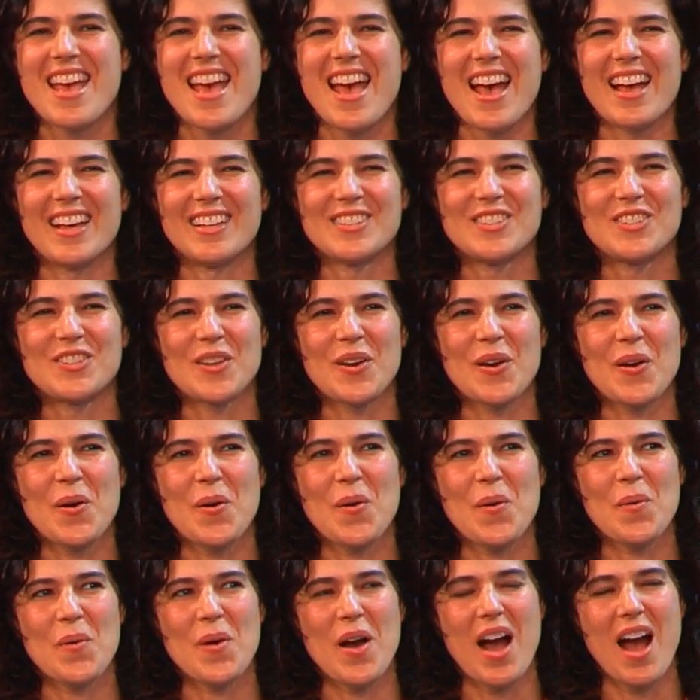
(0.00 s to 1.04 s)
And
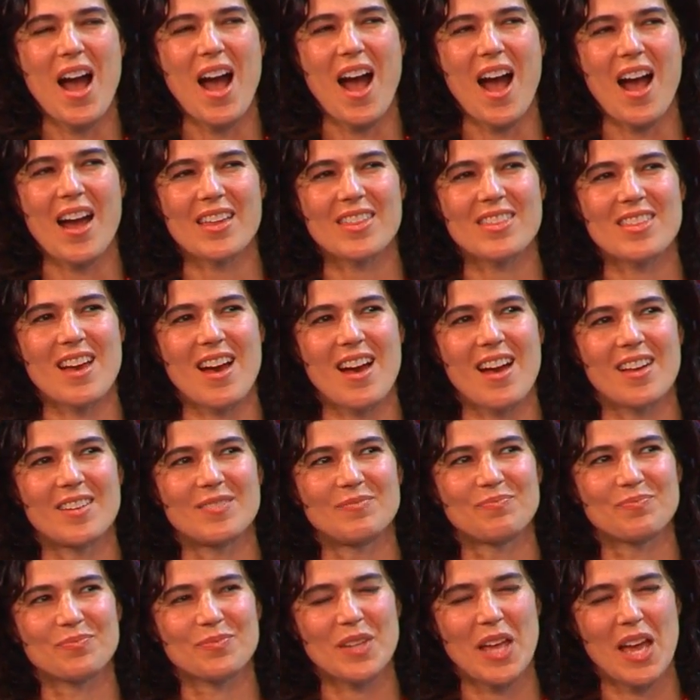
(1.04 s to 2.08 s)
so I thought,
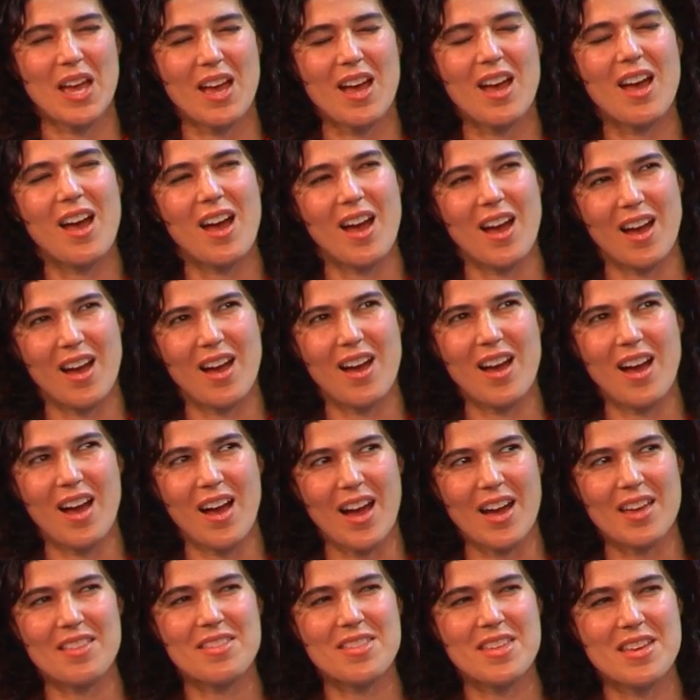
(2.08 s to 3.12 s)

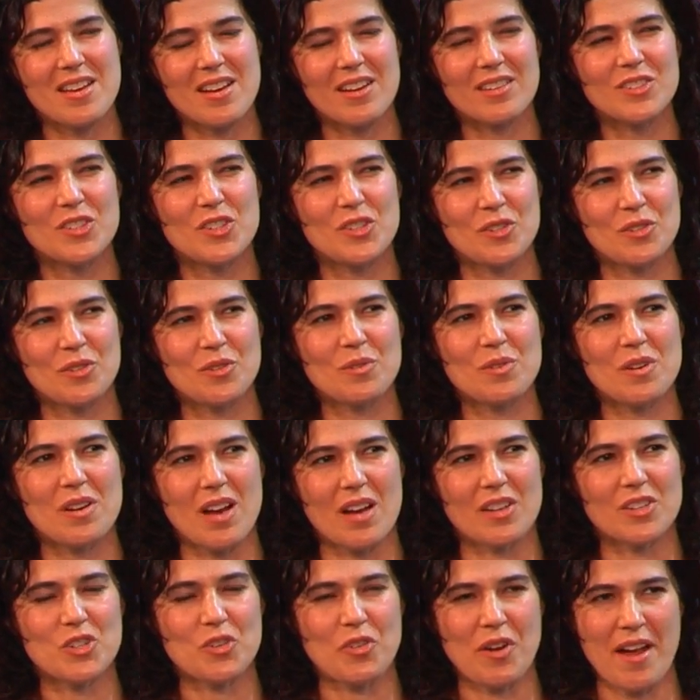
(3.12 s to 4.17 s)
I think I'll do,
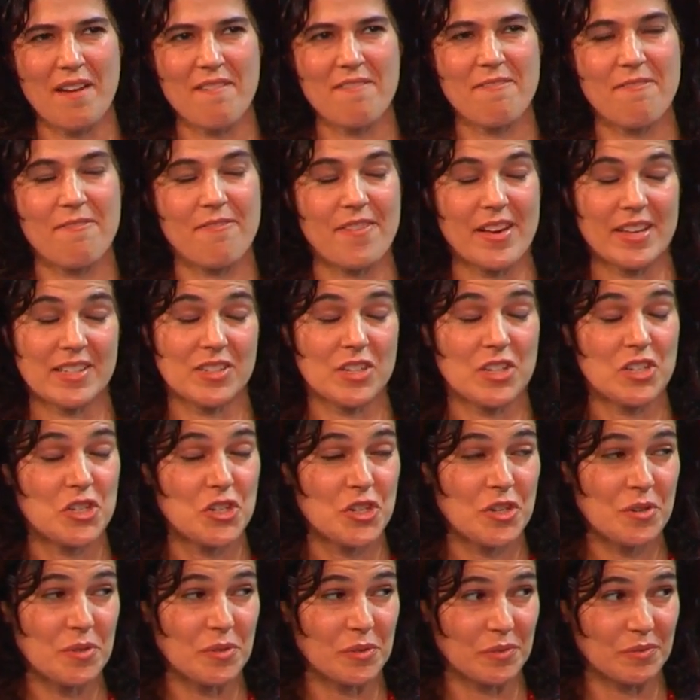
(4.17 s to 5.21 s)
I'll try
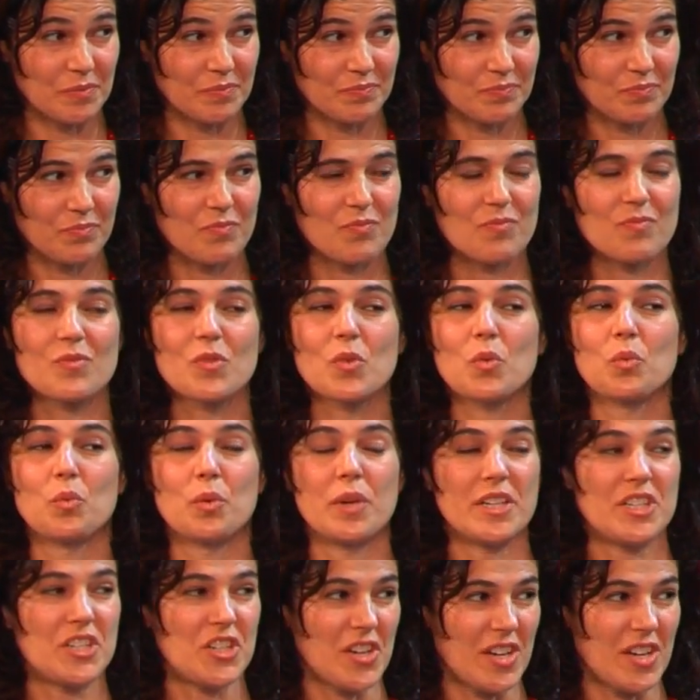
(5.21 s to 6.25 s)
fesenjoun, which